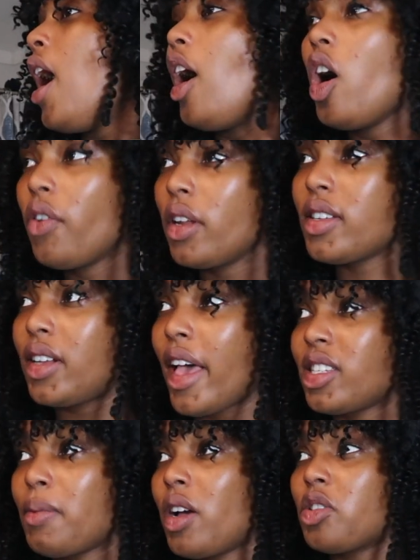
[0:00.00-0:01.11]
Hopefully, this
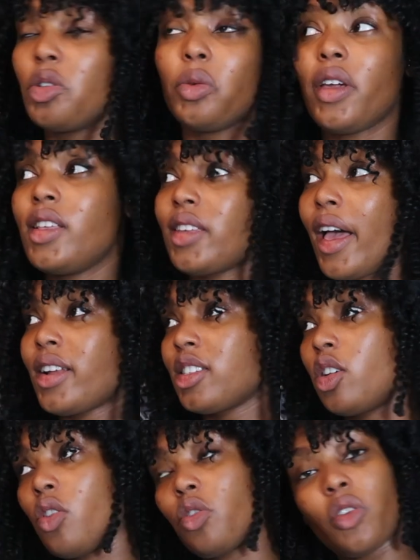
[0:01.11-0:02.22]
lasts about two weeks. I just
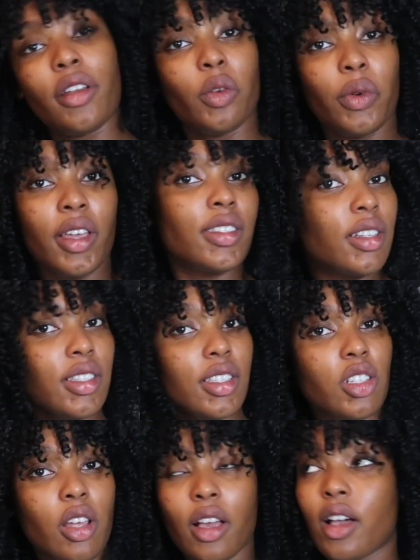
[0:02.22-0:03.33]
go throughout the weeks and
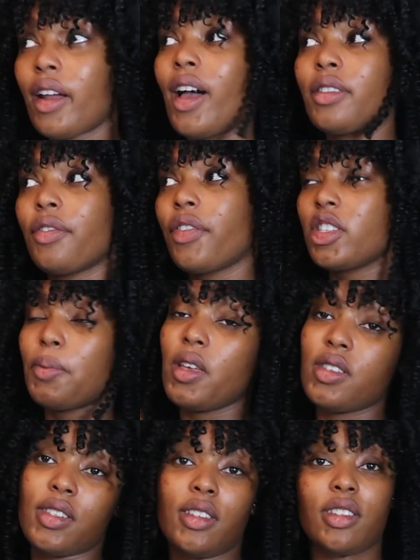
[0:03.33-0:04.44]
just cut out the frizzy
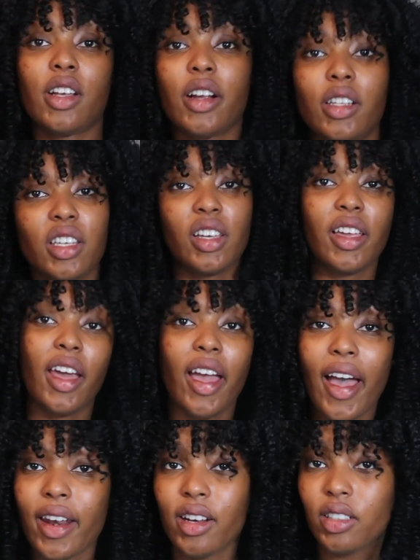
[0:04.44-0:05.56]
pieces since it's curly, it can kind of
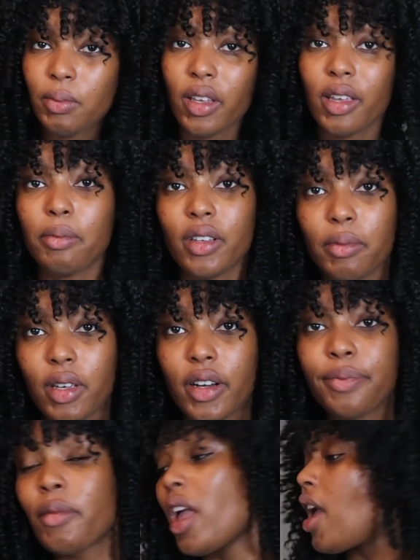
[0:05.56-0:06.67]
hide a little bit and blend
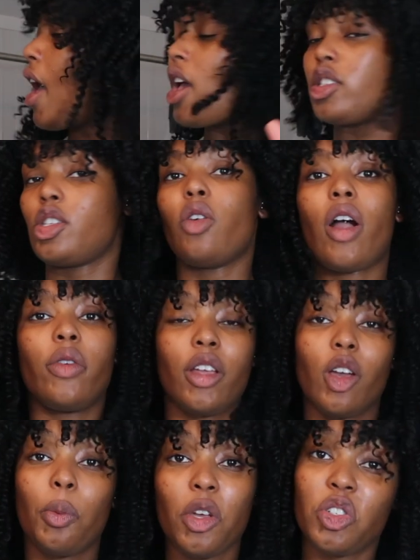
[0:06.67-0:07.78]
better. So I really
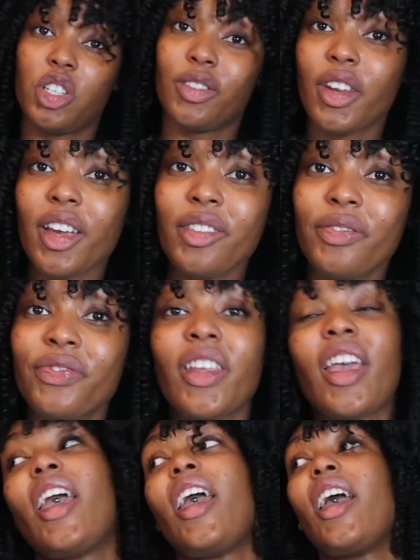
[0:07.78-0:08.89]
hope you enjoyed this video
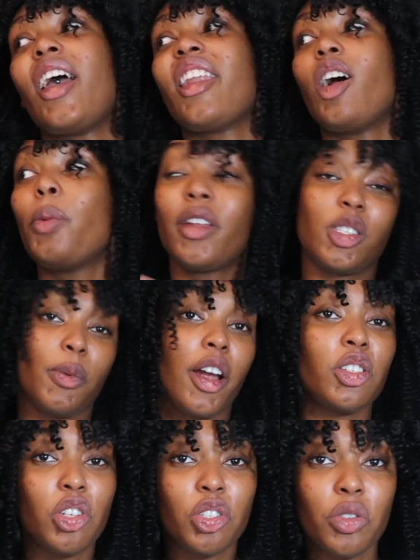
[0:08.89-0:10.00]
and I hope it
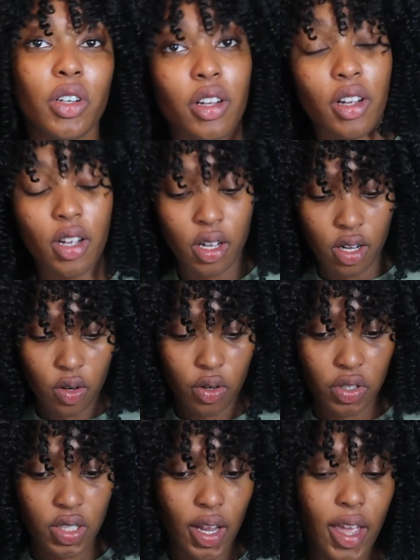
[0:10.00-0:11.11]
inspires you to do a
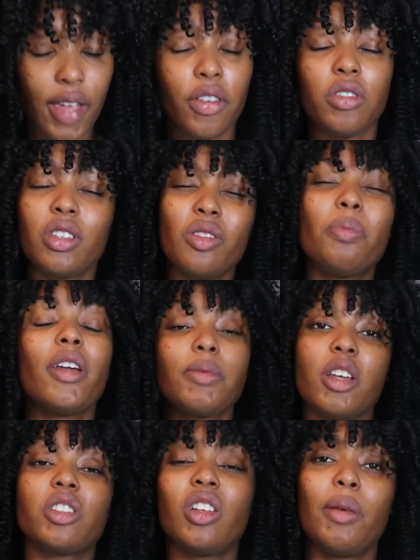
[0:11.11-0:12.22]
crochet. If you do, please
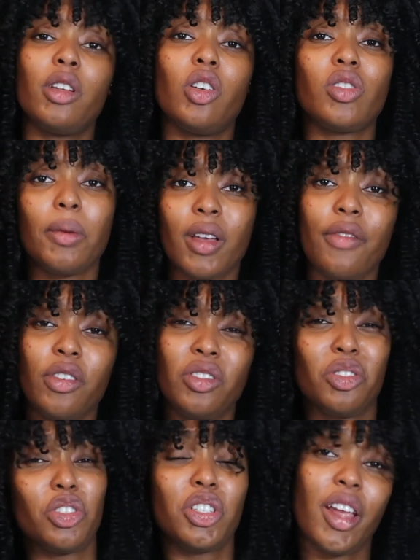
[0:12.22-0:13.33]
make sure you let me know, drop down if you do a
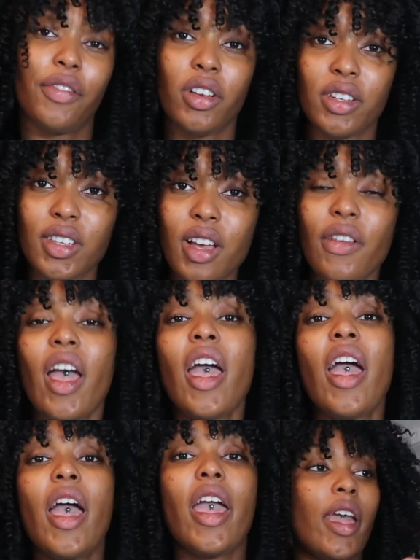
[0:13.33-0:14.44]
crochet for yourself.
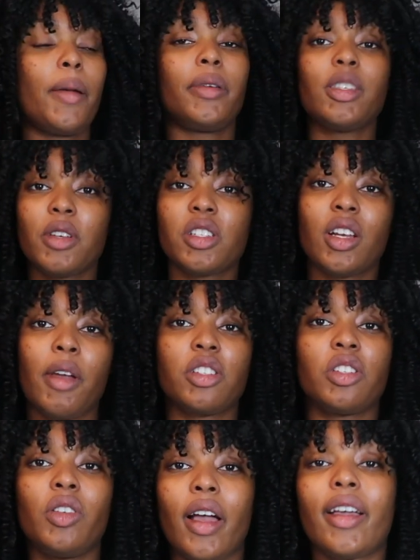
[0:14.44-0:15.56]
And please be sure to make
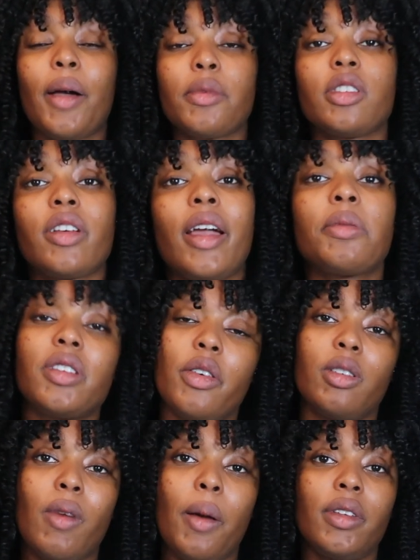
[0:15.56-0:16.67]
sure you like, comment, subscribe, share with
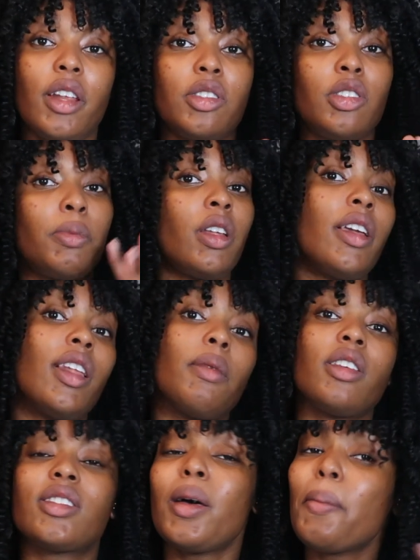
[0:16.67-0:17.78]
your mama, daddy, sister, brother, enemy,
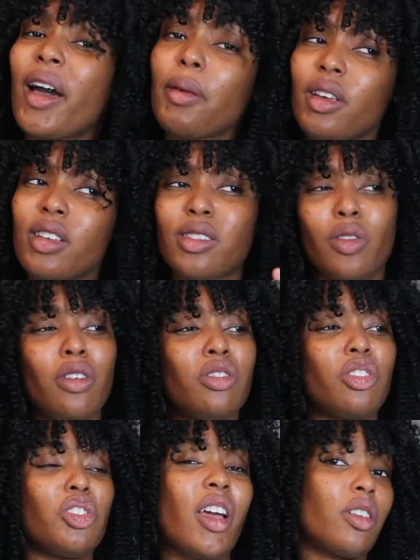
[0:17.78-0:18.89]
somebody, because someone else
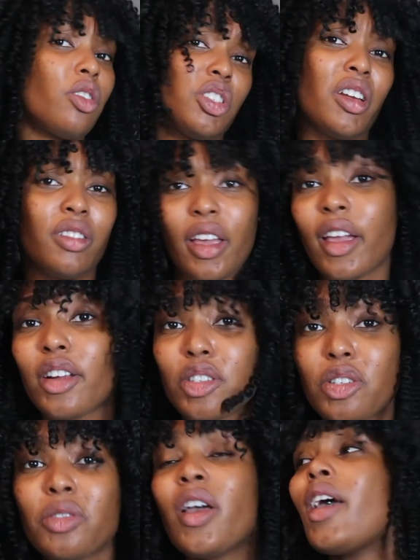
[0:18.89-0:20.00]
would try crochet on hair
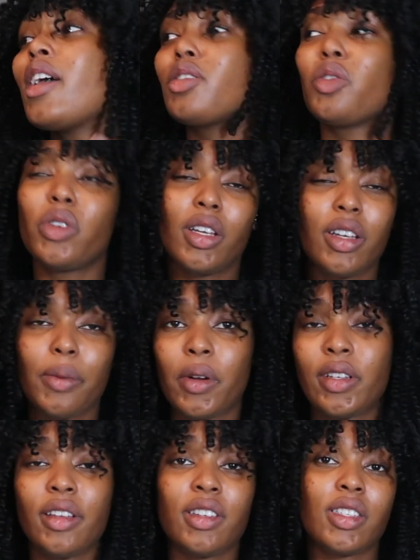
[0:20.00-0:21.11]
too. It's a really good
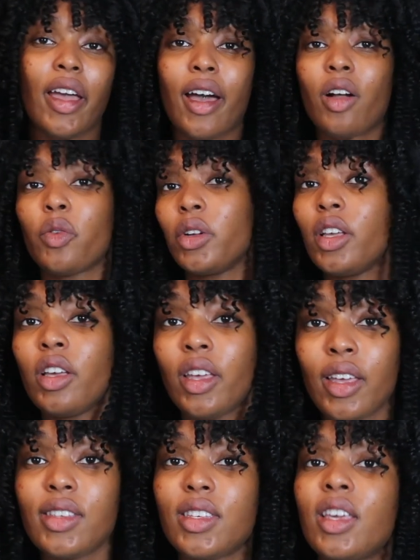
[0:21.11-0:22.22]
protective style, really
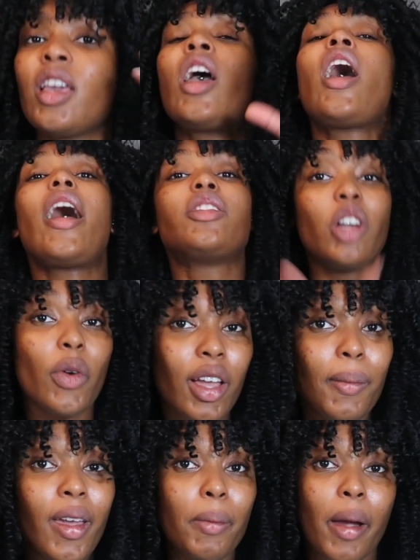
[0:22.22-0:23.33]
easy. Don't
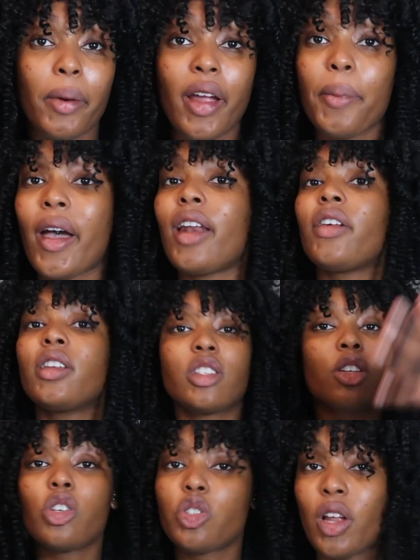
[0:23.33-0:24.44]
recommend my braid pattern. Just
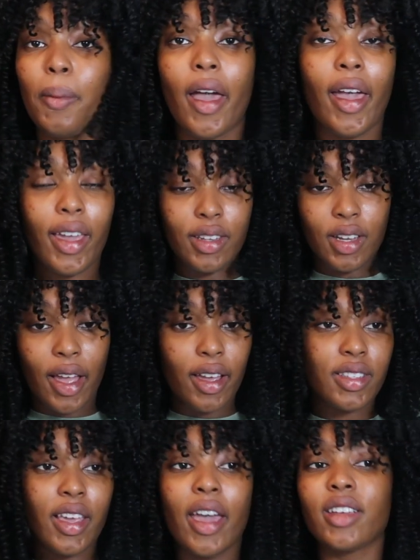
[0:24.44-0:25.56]
go straight back and then like
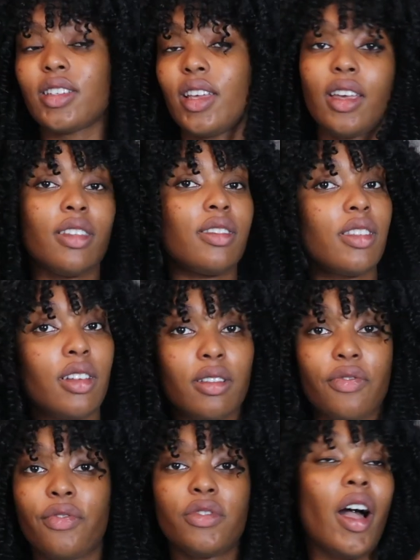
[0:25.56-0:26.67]
attach the ends to the
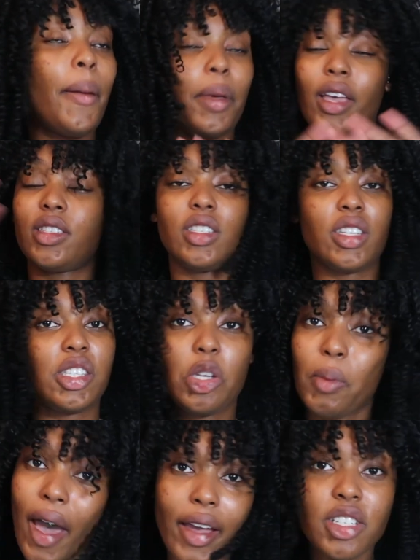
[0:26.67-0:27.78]
top because it's just too
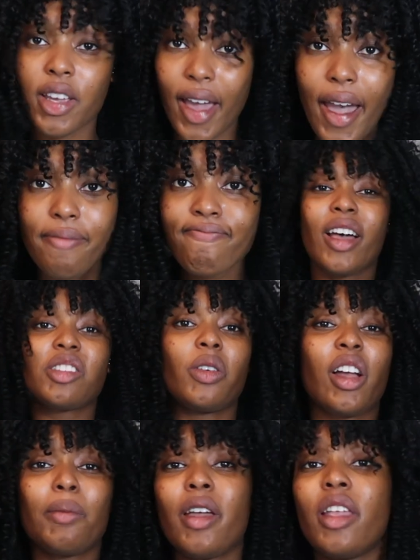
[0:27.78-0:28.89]
much, okay? And I also
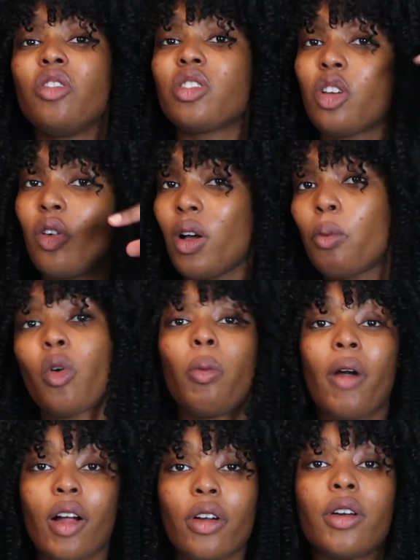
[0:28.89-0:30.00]
recommend you just go in row
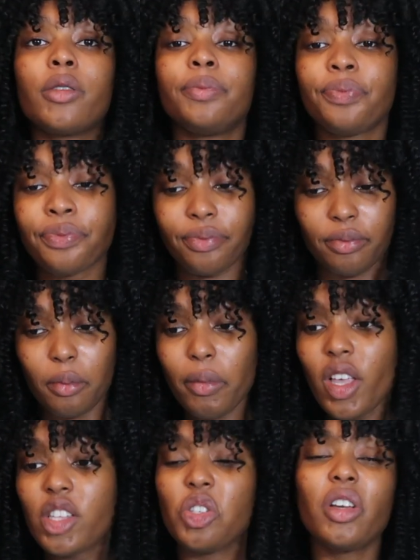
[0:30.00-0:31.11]
by row
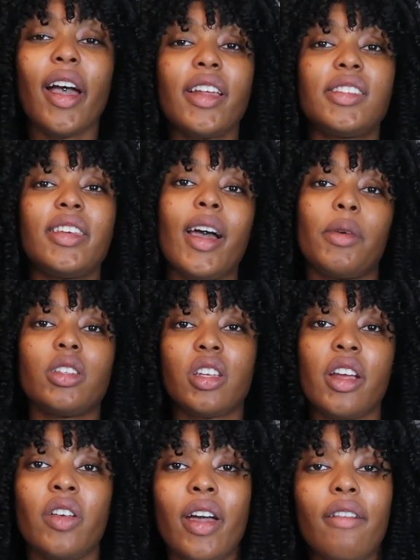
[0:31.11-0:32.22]
so you kind of see how much hair
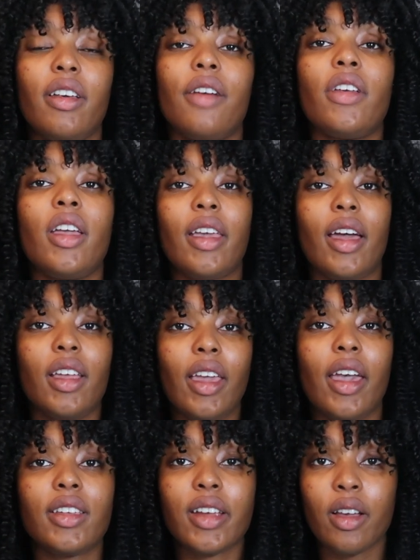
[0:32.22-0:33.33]
you have left and kind of
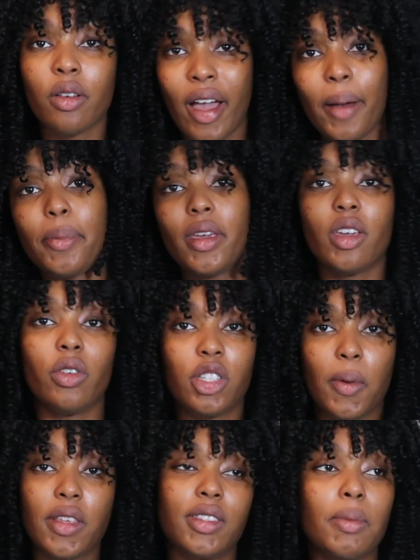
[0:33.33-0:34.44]
gauge how big you want the
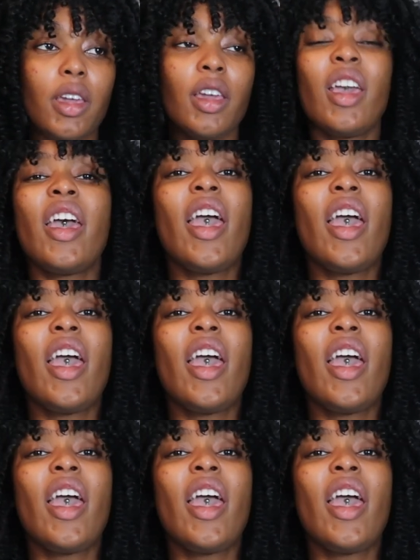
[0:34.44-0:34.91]
space to be.